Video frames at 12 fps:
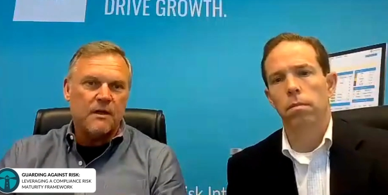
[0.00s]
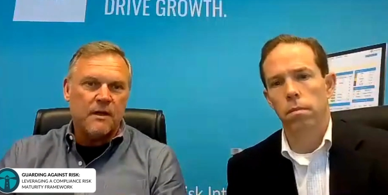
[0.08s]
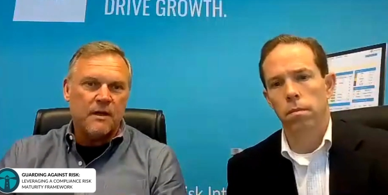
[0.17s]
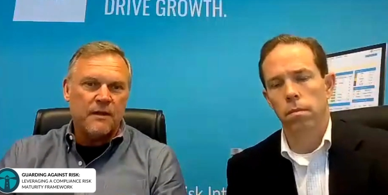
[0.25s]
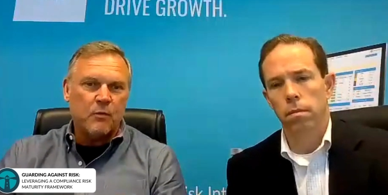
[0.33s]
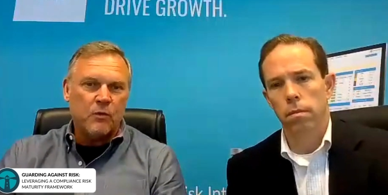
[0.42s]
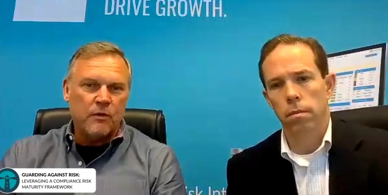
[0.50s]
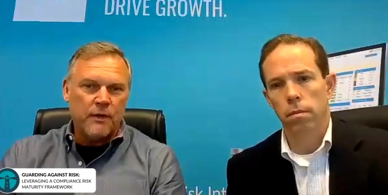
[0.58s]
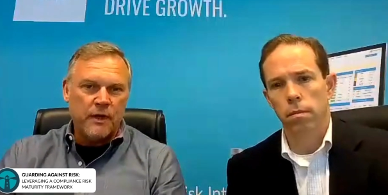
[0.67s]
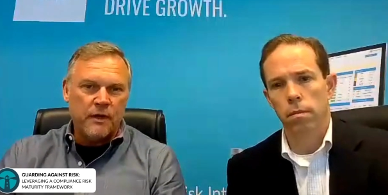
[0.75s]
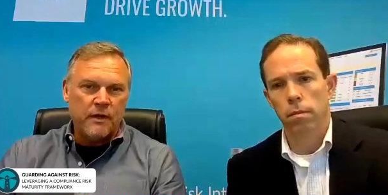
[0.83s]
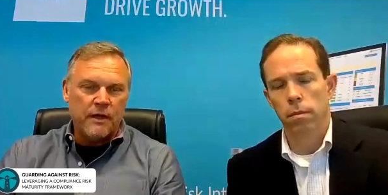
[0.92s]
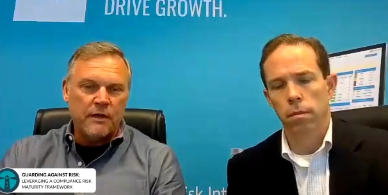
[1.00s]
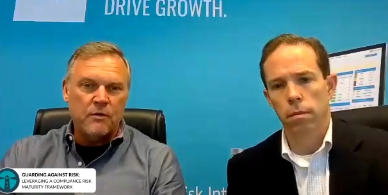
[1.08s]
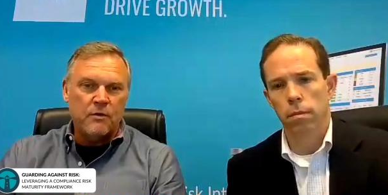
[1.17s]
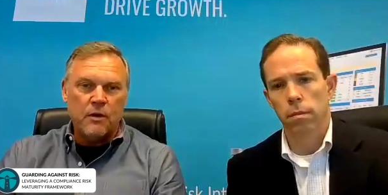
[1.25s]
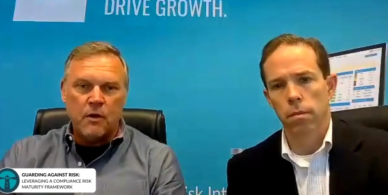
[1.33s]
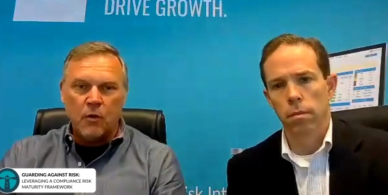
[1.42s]
Speaker 1: that will then let
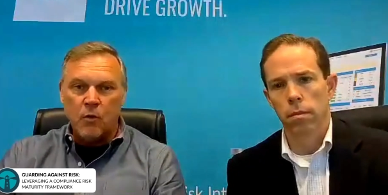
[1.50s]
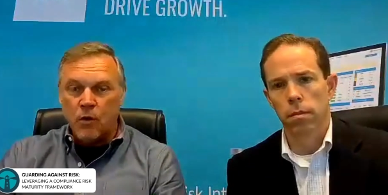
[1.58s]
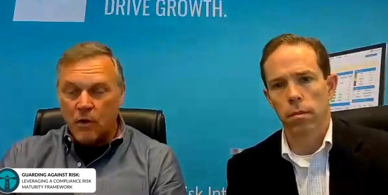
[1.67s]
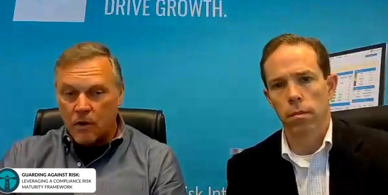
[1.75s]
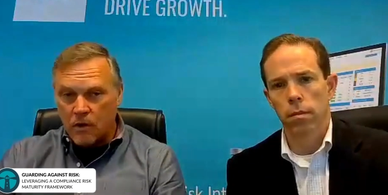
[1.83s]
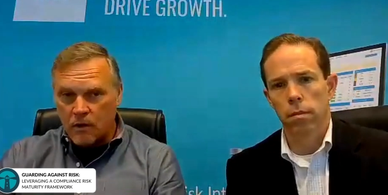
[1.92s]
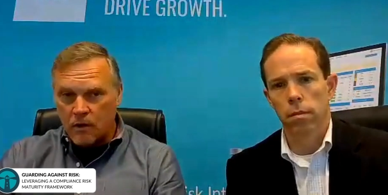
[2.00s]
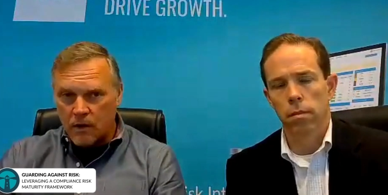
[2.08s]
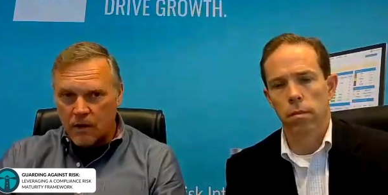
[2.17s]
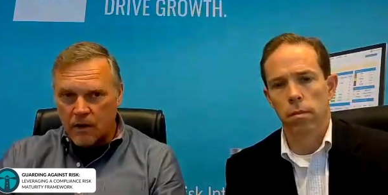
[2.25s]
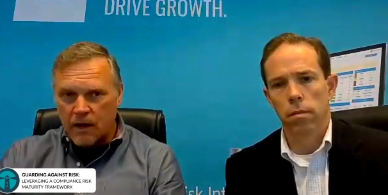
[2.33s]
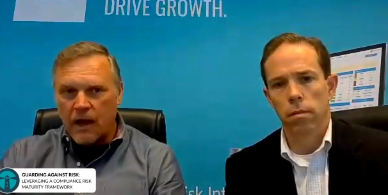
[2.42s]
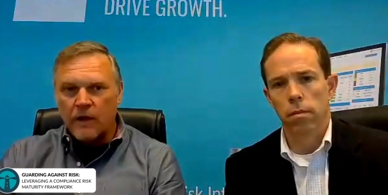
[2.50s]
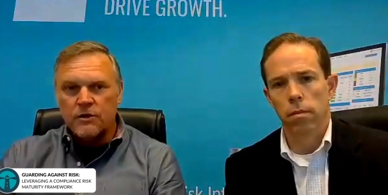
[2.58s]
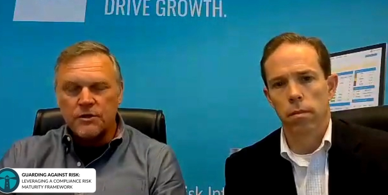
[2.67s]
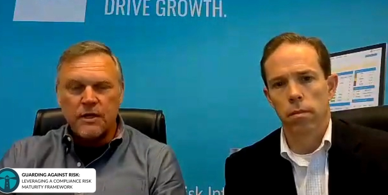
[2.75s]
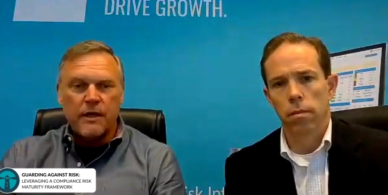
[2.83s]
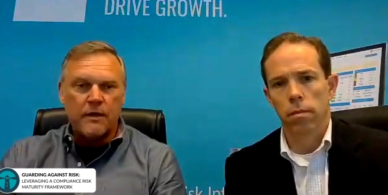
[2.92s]
you know how
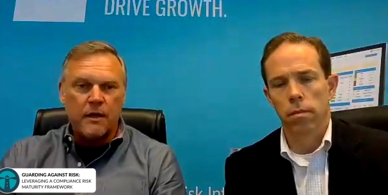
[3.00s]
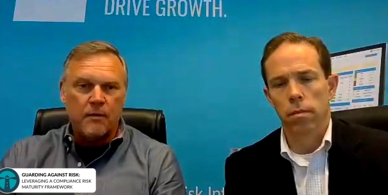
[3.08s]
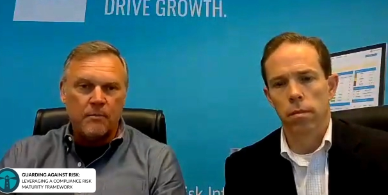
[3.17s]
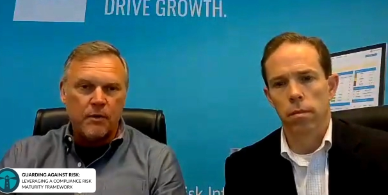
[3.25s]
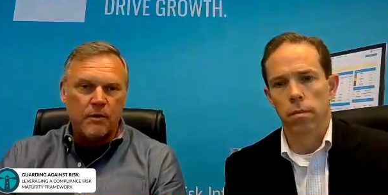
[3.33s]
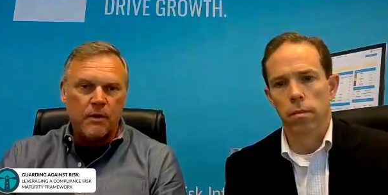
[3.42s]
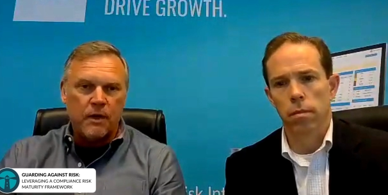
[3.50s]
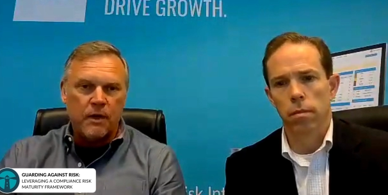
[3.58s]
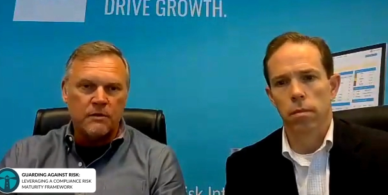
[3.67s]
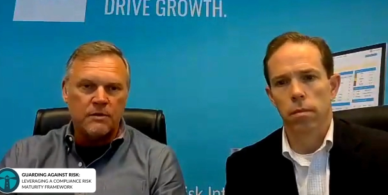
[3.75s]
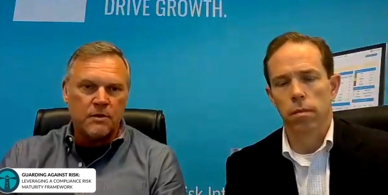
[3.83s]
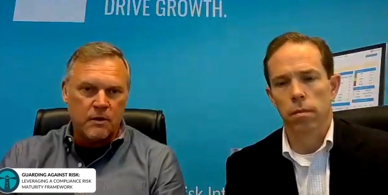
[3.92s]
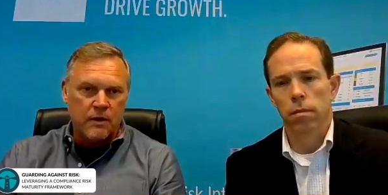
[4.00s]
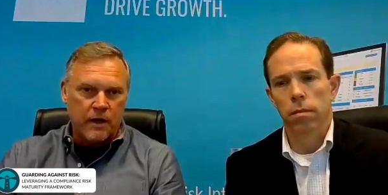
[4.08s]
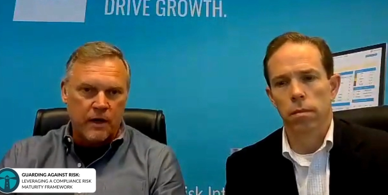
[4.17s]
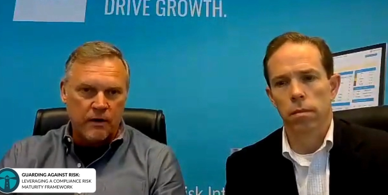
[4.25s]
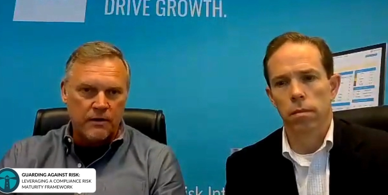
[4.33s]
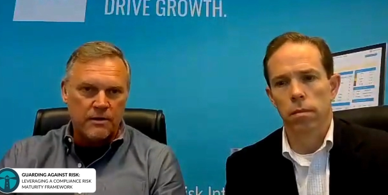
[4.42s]
you stand up in certain
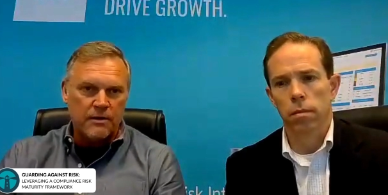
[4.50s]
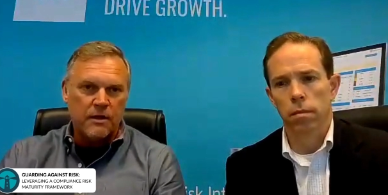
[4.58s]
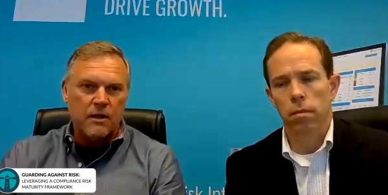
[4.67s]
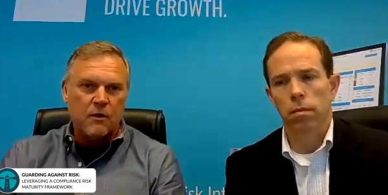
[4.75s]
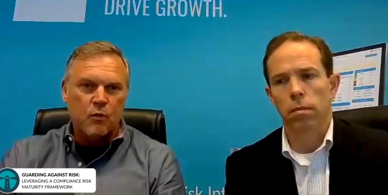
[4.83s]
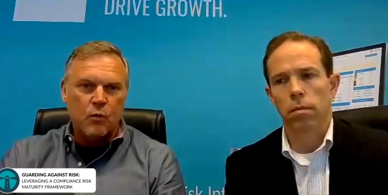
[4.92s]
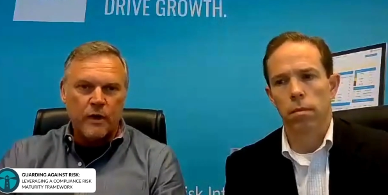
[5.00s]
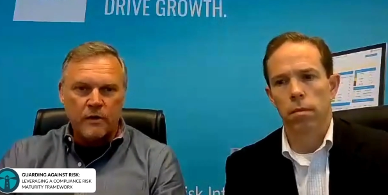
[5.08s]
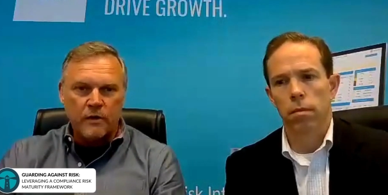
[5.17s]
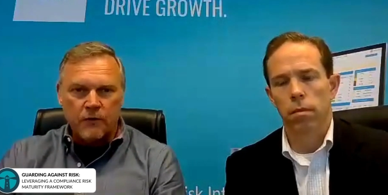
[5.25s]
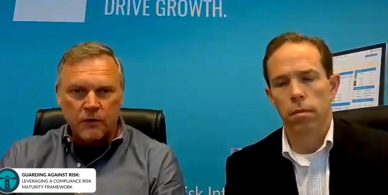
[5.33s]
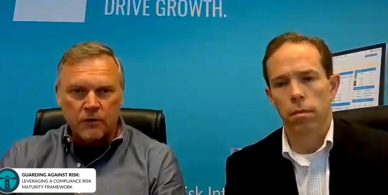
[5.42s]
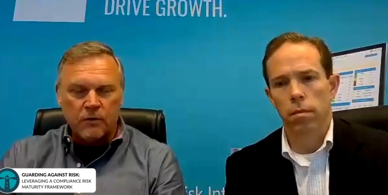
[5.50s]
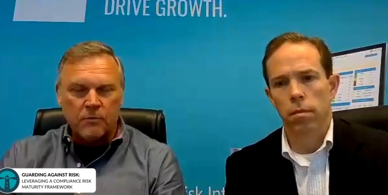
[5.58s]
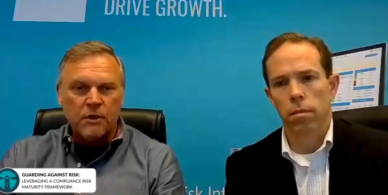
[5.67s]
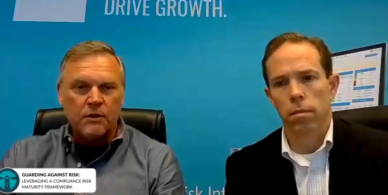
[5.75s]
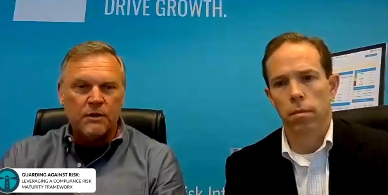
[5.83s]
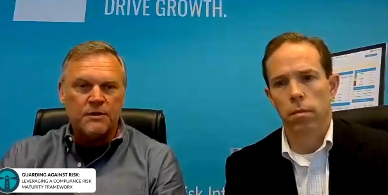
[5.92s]
areas, where your
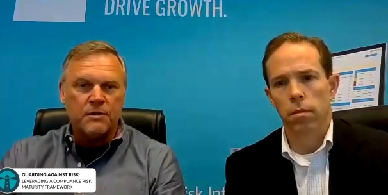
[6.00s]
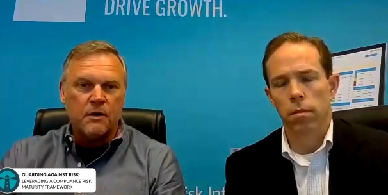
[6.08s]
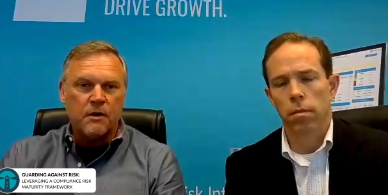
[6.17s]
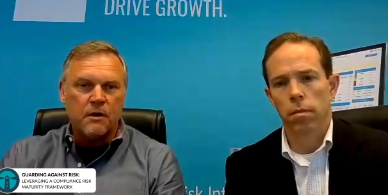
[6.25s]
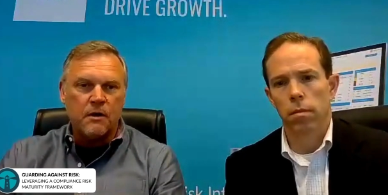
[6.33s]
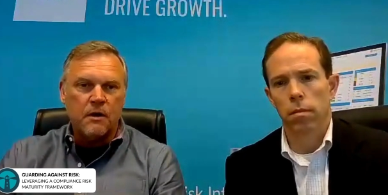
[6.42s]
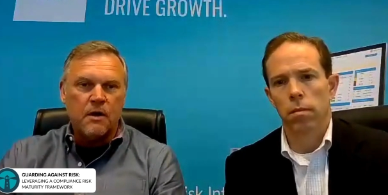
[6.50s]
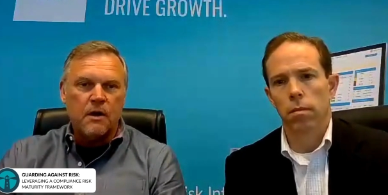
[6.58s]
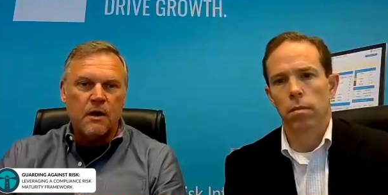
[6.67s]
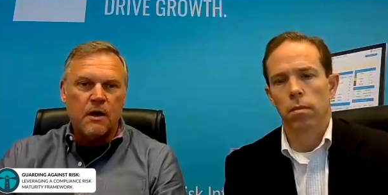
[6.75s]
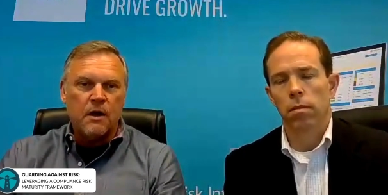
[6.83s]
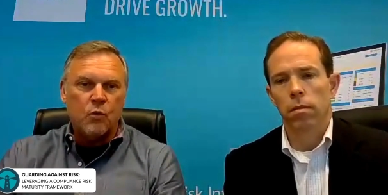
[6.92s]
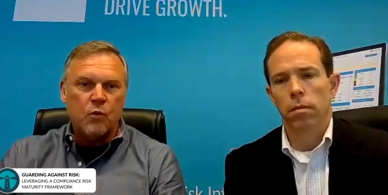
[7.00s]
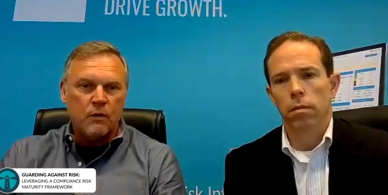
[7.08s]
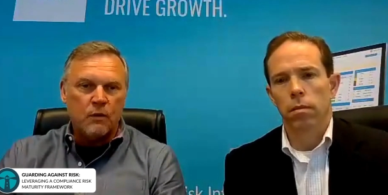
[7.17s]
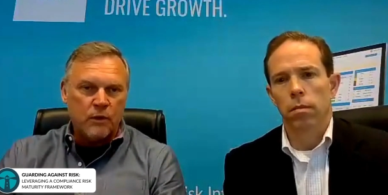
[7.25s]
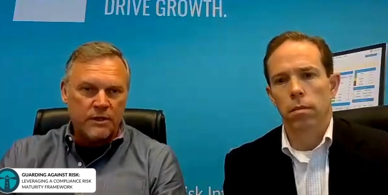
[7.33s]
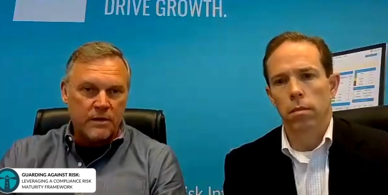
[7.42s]
vulnerabilities are,
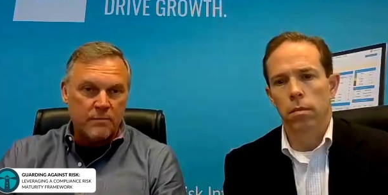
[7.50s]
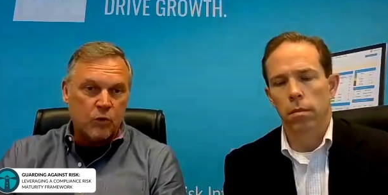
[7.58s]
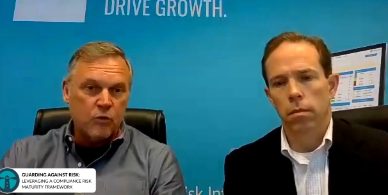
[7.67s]
what risk